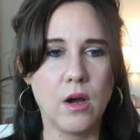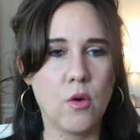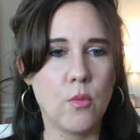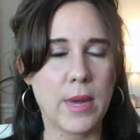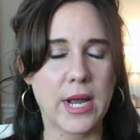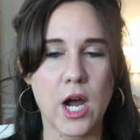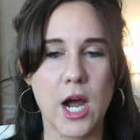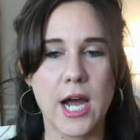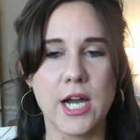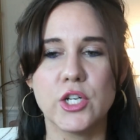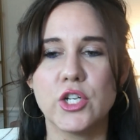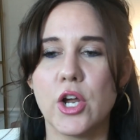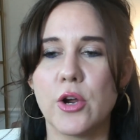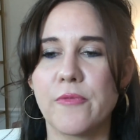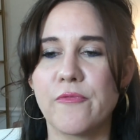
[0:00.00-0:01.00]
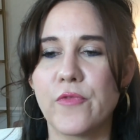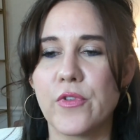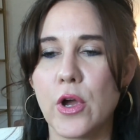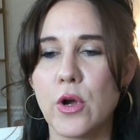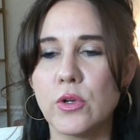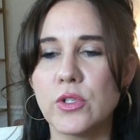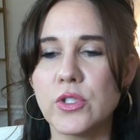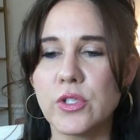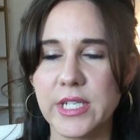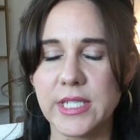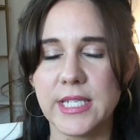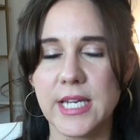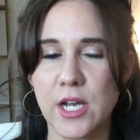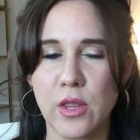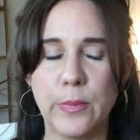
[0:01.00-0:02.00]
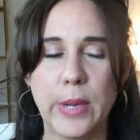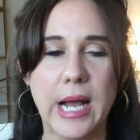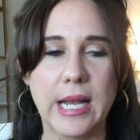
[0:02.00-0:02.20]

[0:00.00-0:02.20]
Oh my gosh. For those listening on the